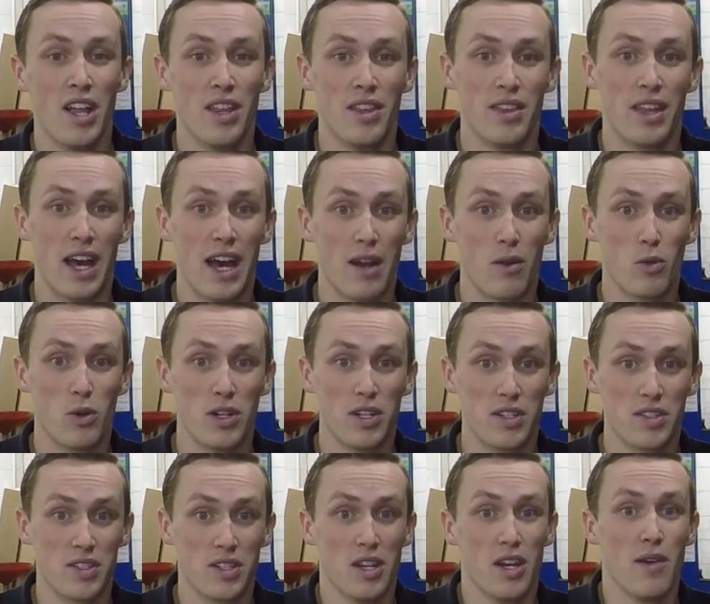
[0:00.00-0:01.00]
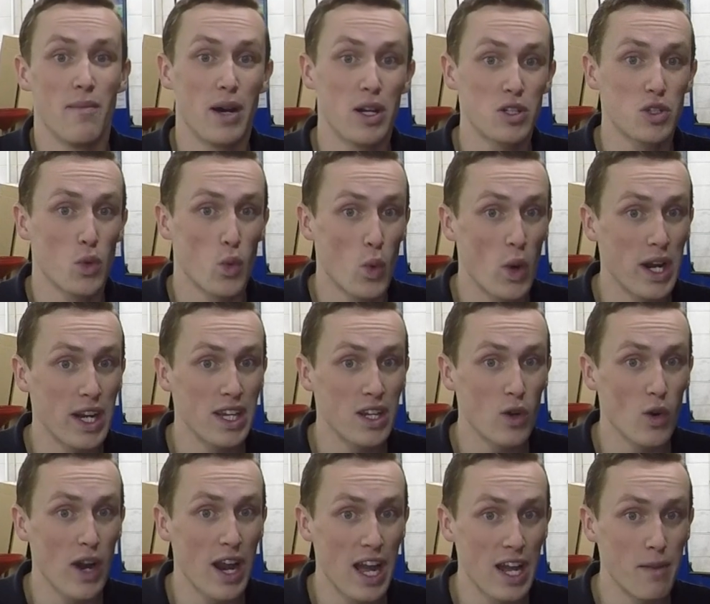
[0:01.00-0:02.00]
that was about 20
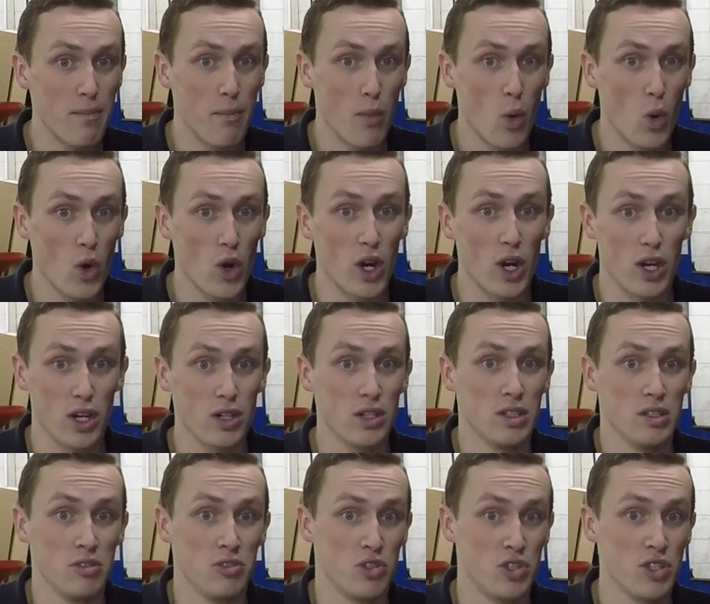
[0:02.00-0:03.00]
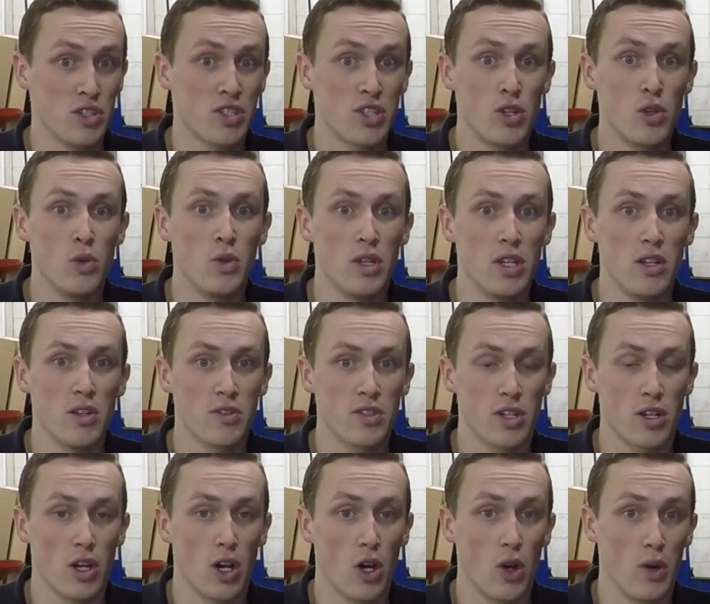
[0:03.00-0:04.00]
grand more just 2 years
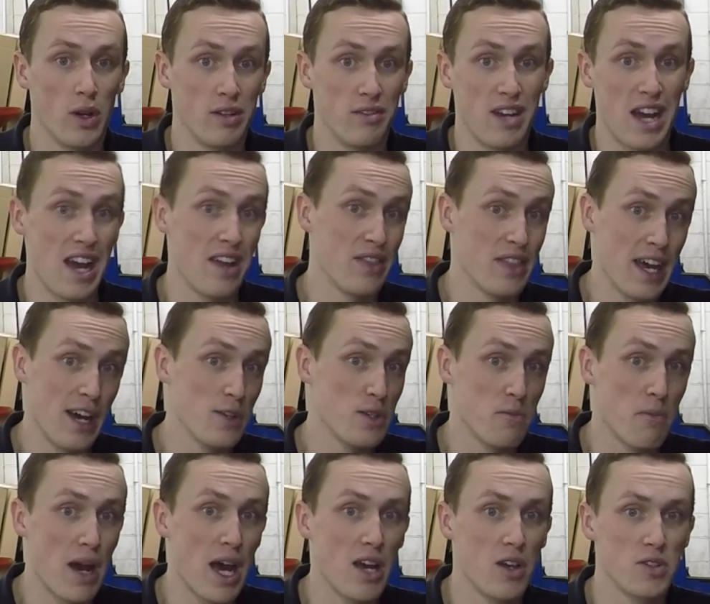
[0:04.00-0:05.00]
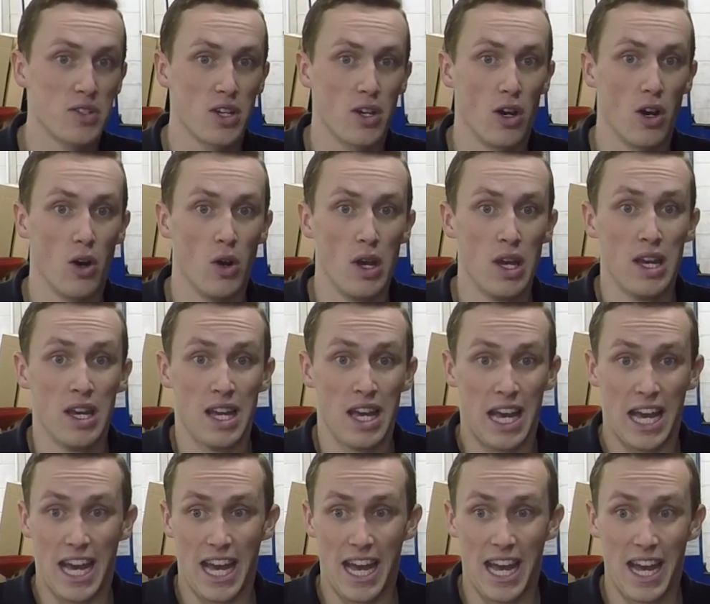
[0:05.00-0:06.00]
ago and 9,000 miles ago.
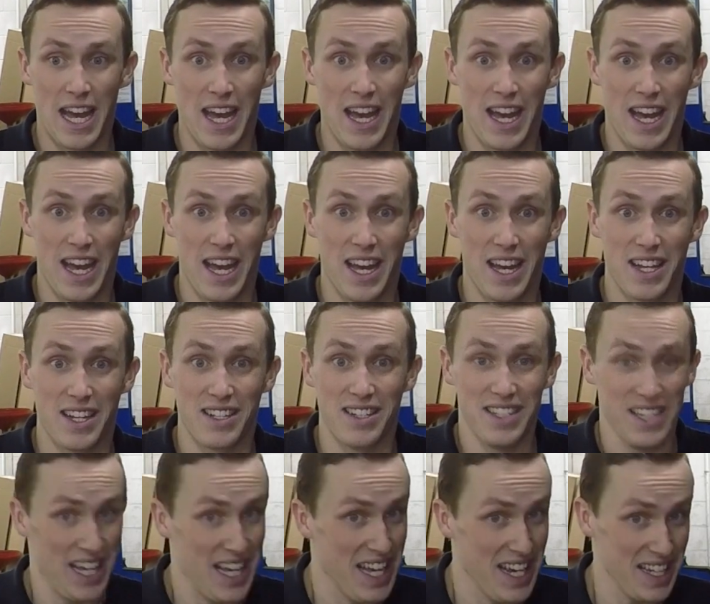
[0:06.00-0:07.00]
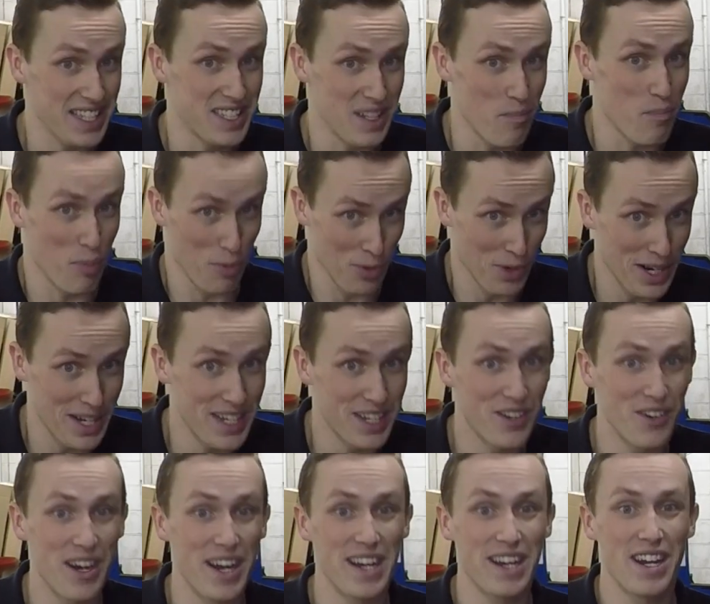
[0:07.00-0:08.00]
And it's a pretty
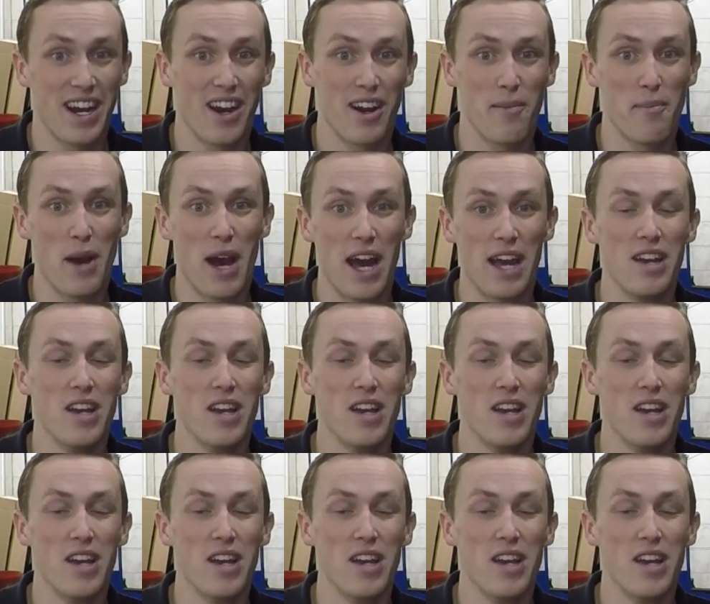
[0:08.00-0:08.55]
great car to buy.